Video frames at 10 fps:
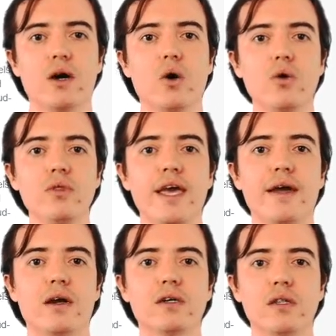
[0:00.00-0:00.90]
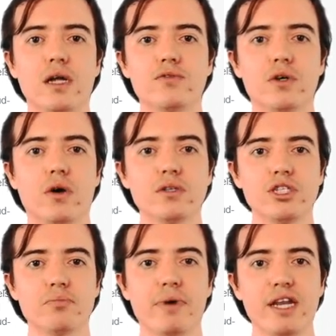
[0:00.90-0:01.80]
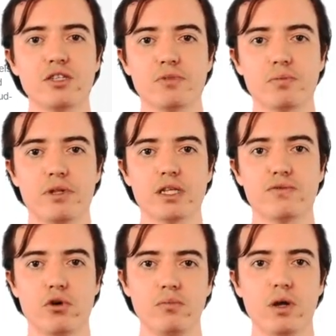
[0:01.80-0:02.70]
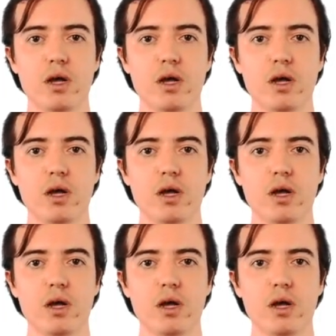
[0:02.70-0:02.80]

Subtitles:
On the AR Cloud Recognition Management platform,